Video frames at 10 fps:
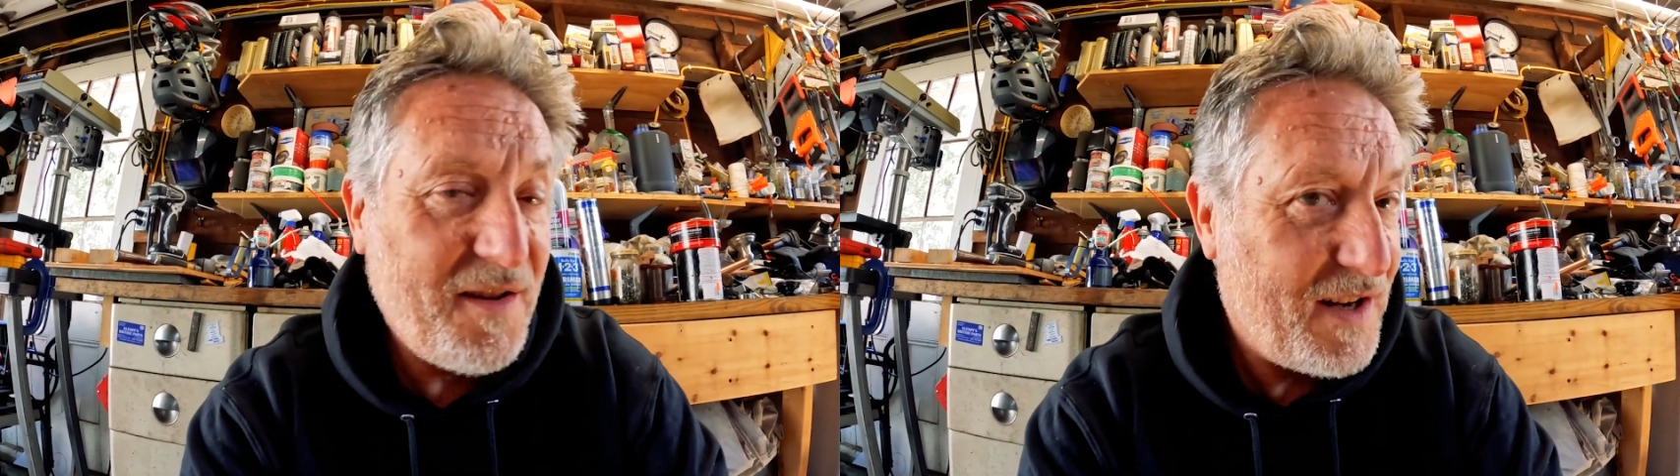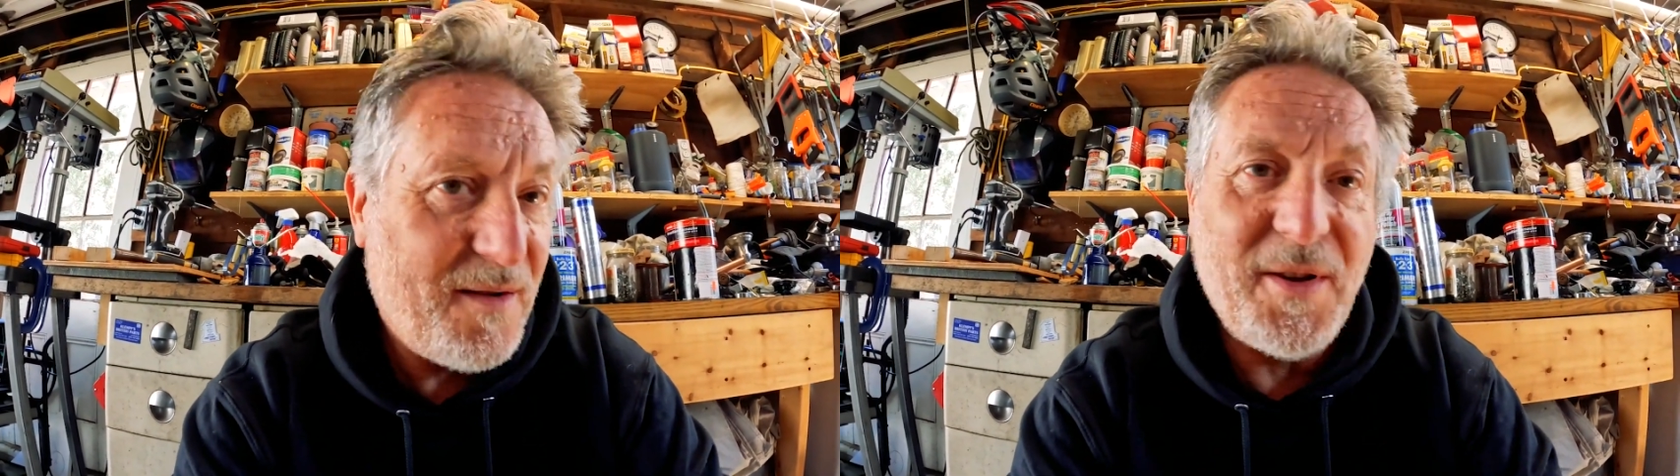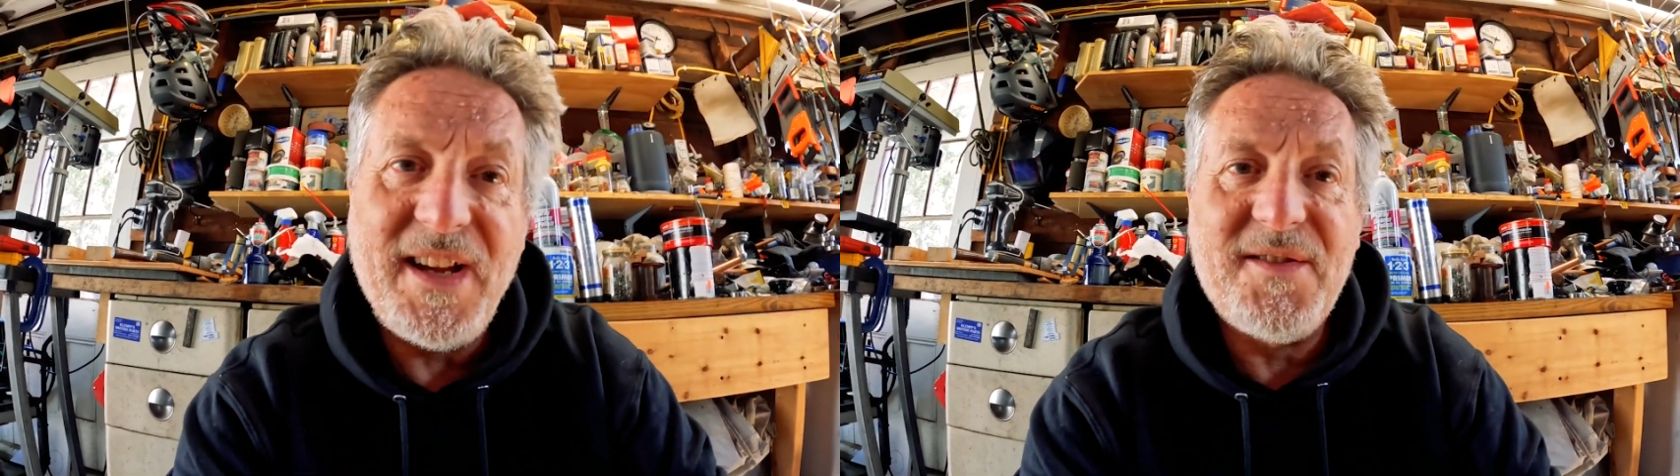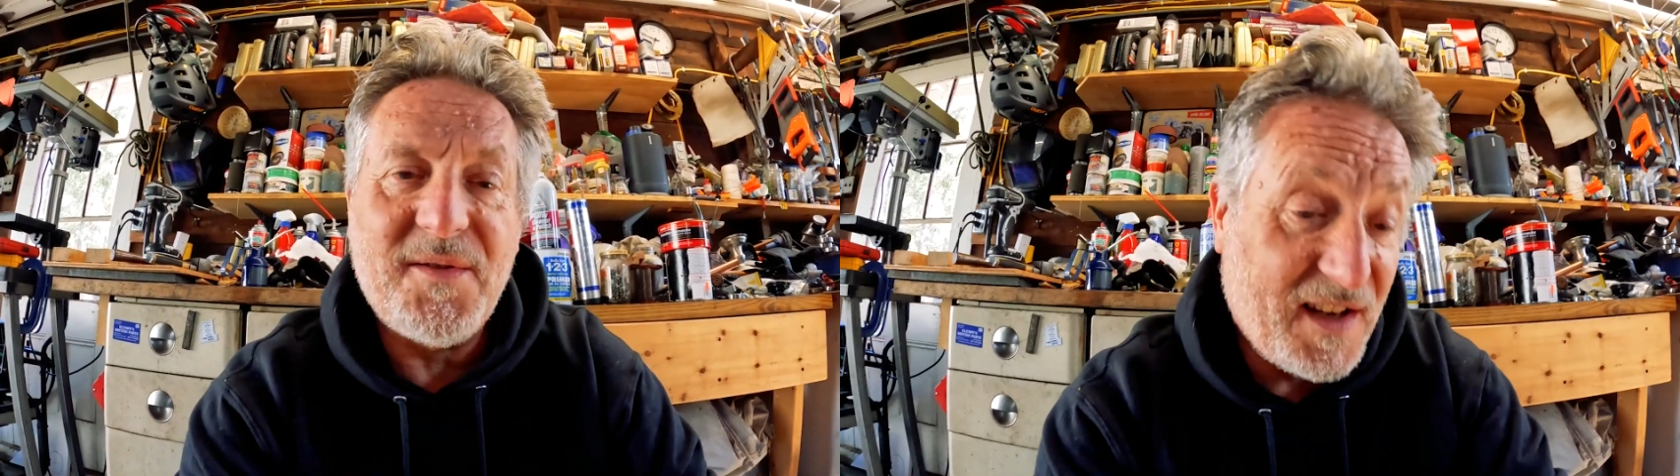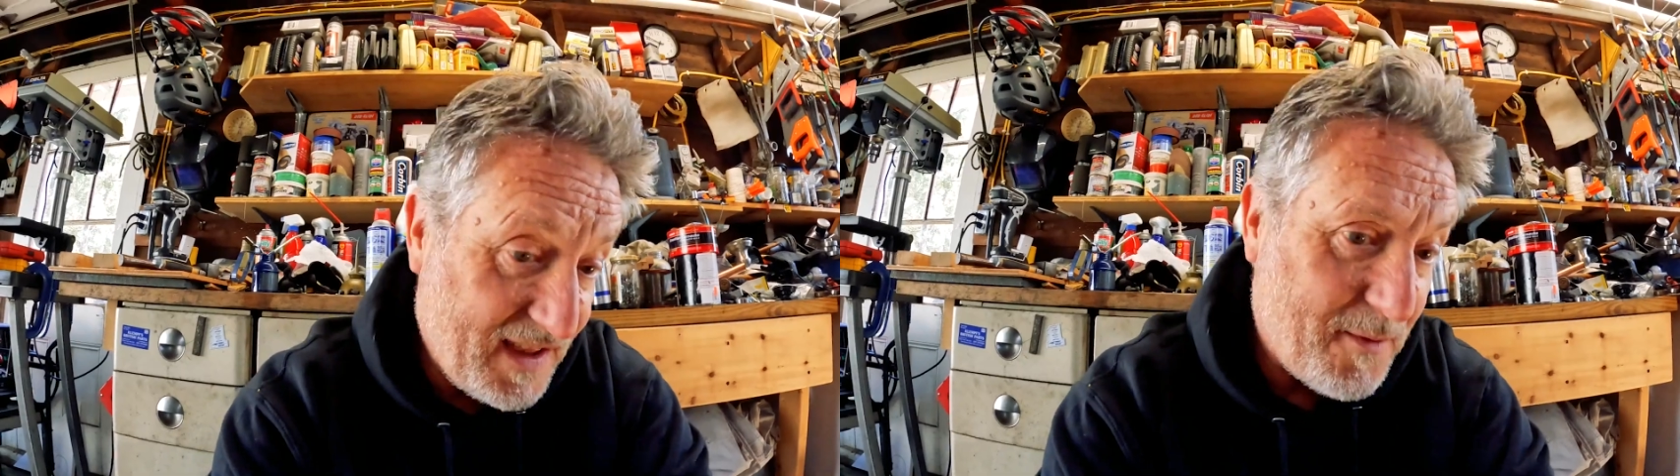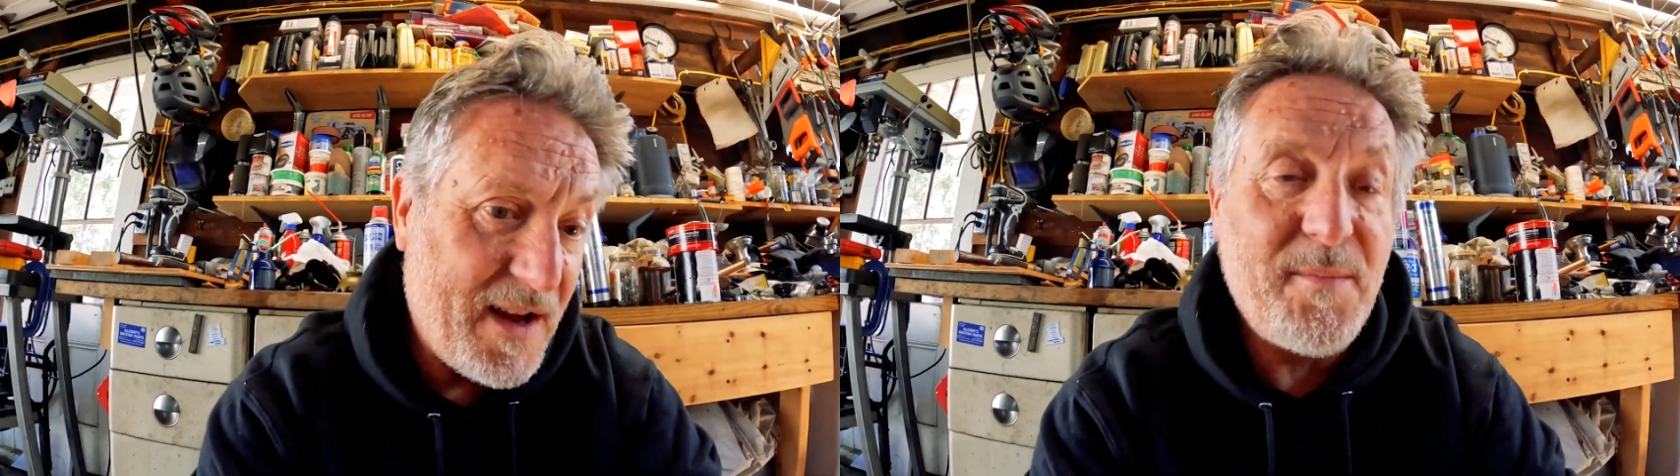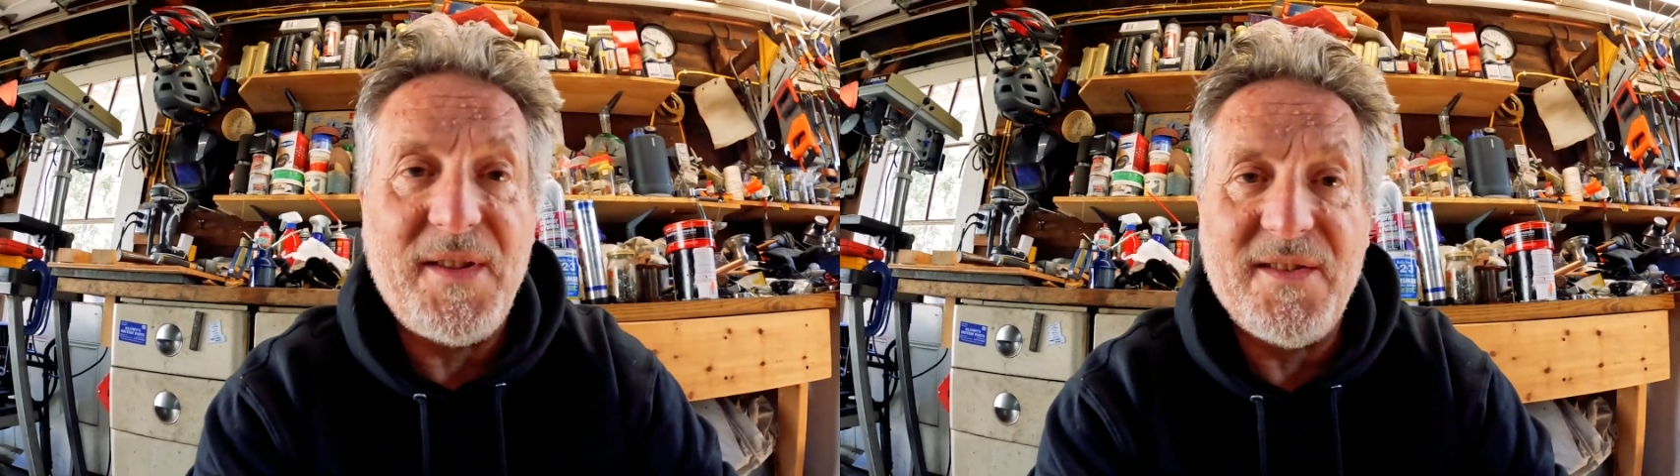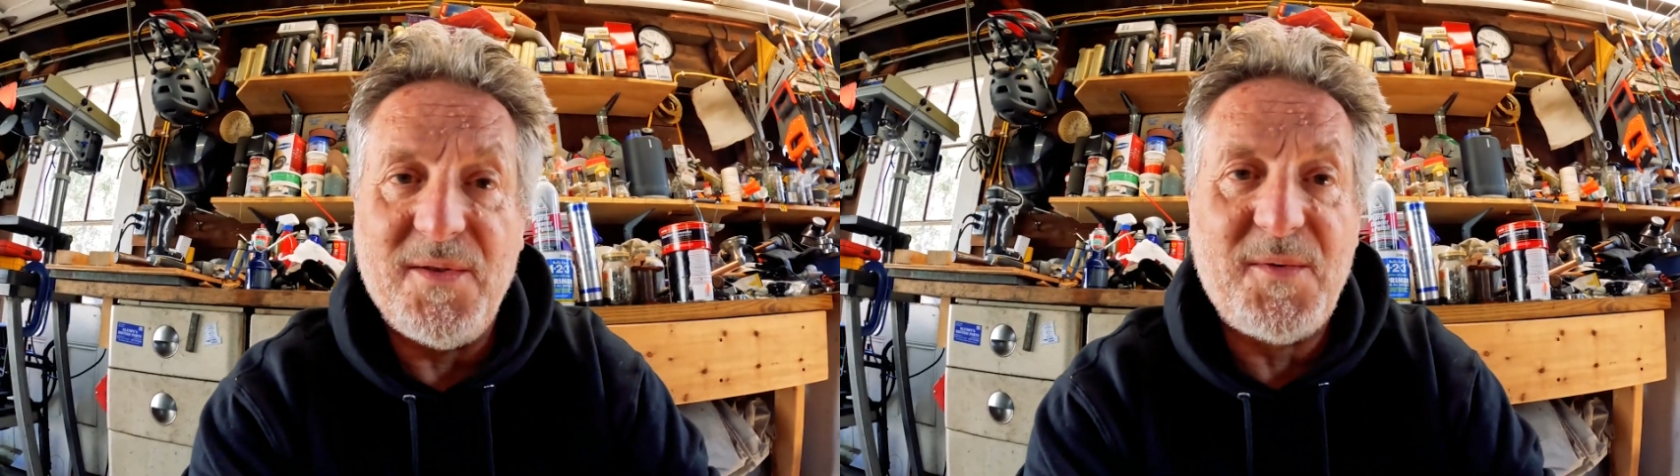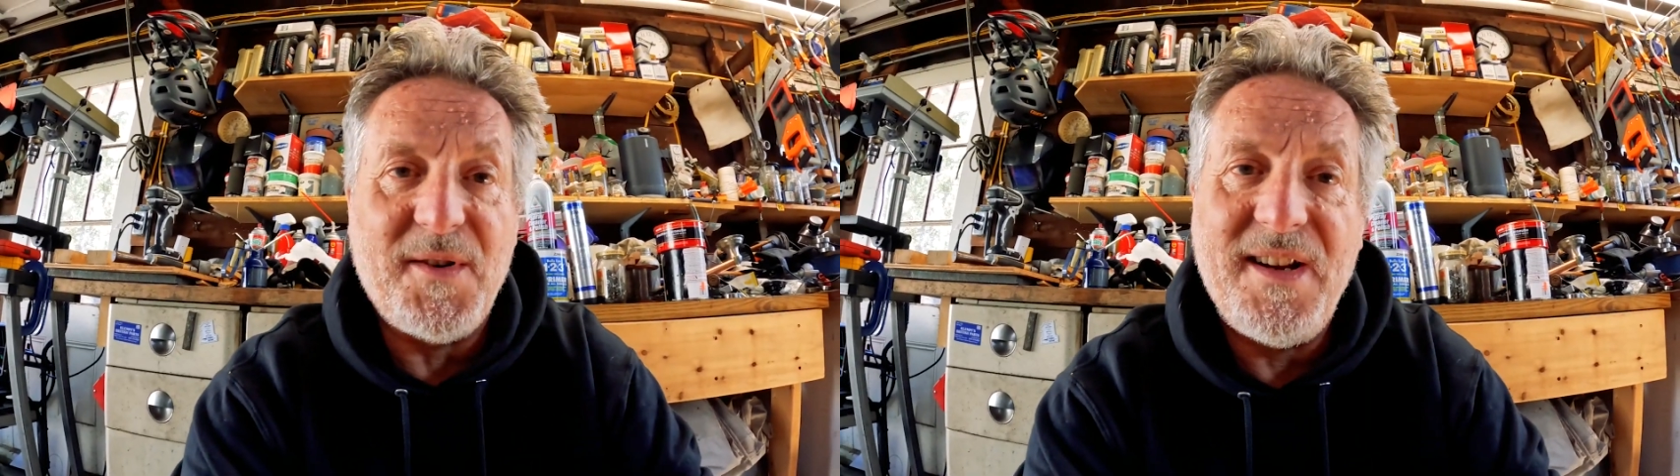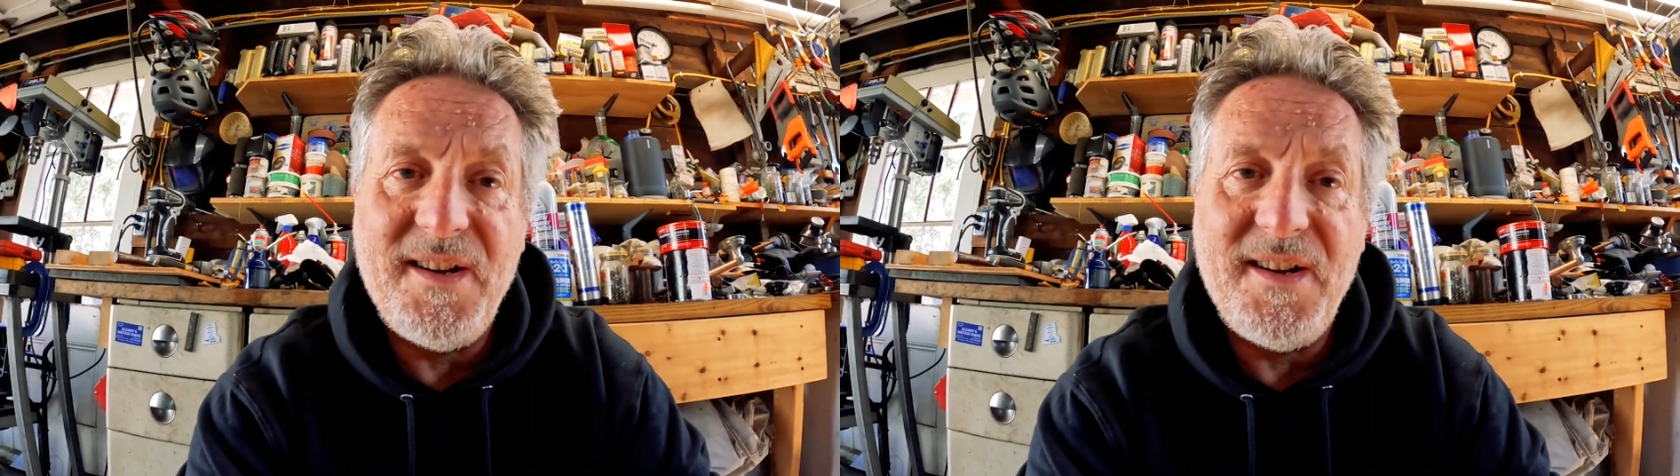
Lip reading: then I'll put the exhaust, take that one out and put the exhaust one in.